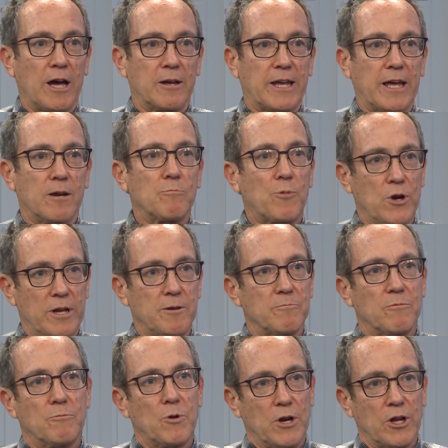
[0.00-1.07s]
get a pretty
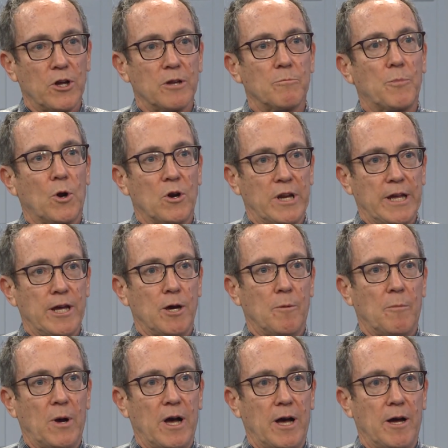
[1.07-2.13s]
good per
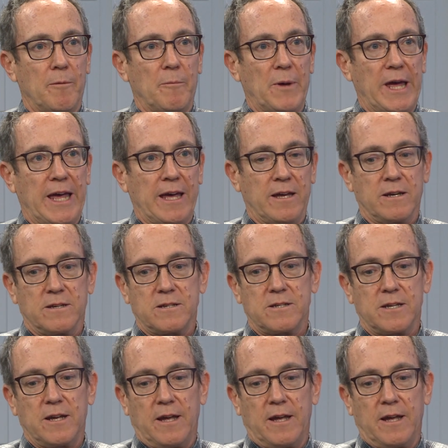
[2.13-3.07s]
diem,